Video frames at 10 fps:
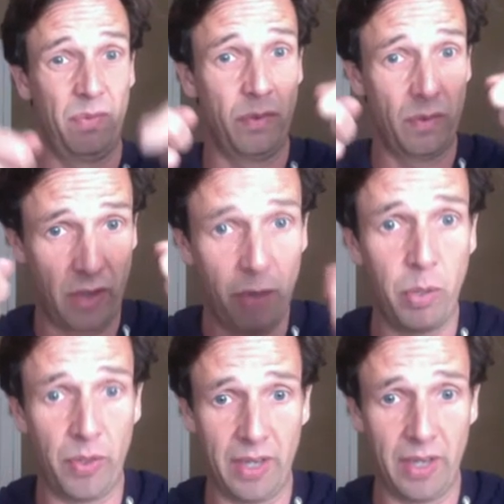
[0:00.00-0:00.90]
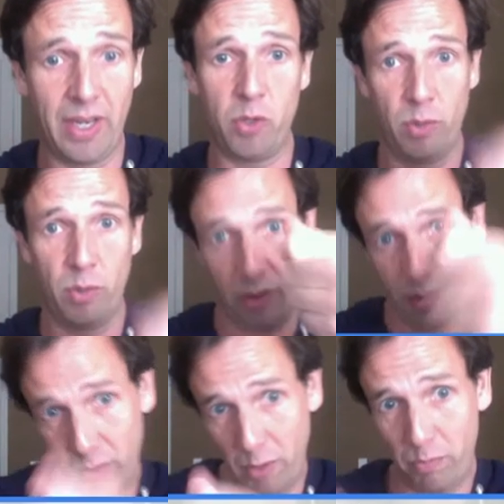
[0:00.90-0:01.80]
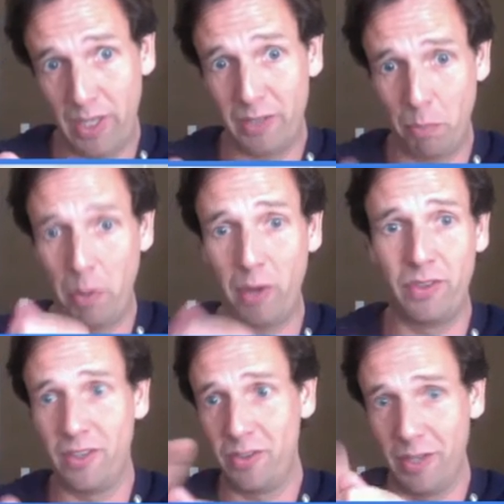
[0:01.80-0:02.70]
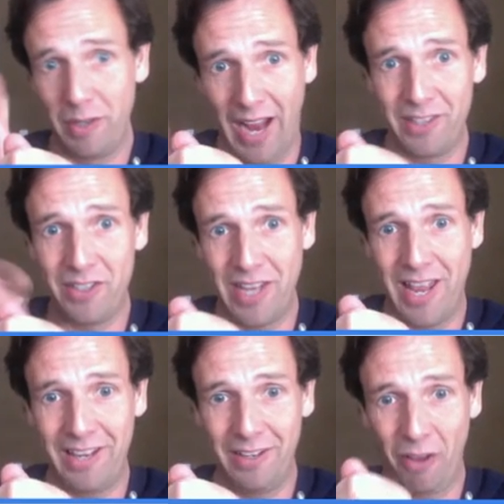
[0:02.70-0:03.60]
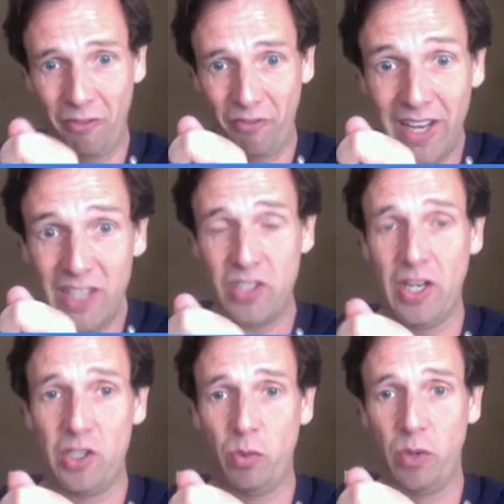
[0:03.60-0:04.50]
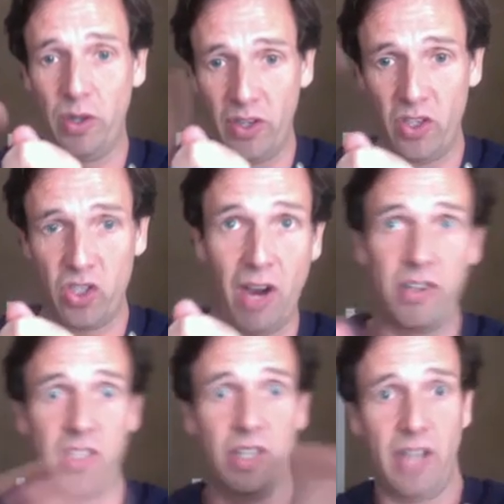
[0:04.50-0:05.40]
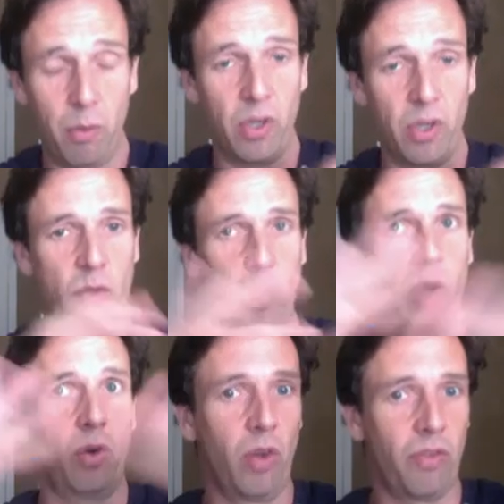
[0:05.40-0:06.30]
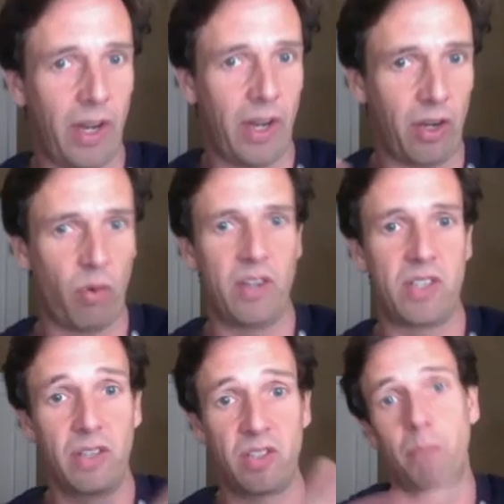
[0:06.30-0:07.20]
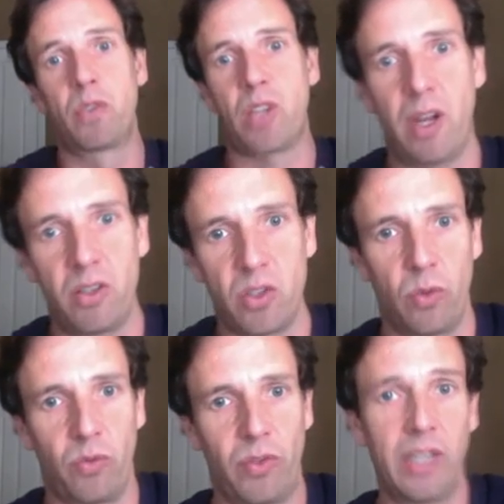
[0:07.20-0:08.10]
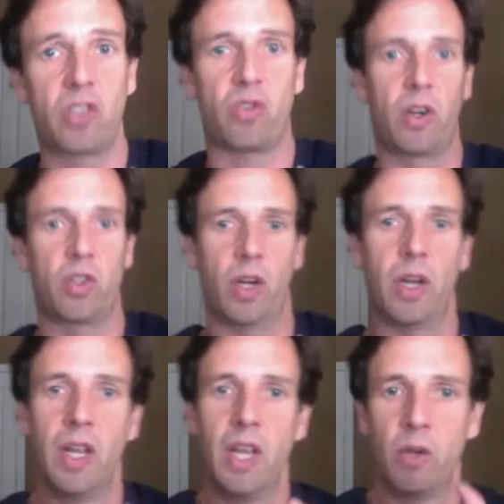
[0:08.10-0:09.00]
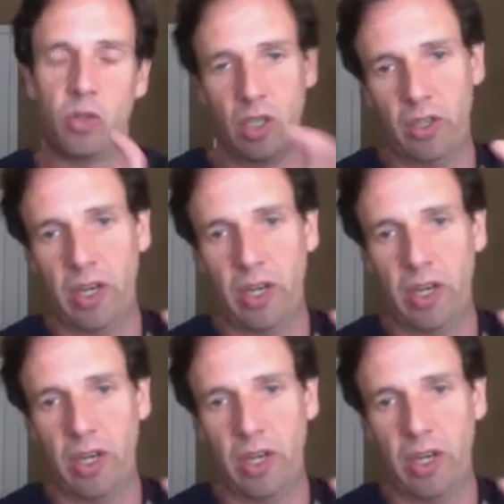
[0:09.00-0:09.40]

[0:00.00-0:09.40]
they've put their name to it, that they clicked a button that adds their face next to it, and they share it to the network as well. All of that creates some sort of link structure, which you're going to look at in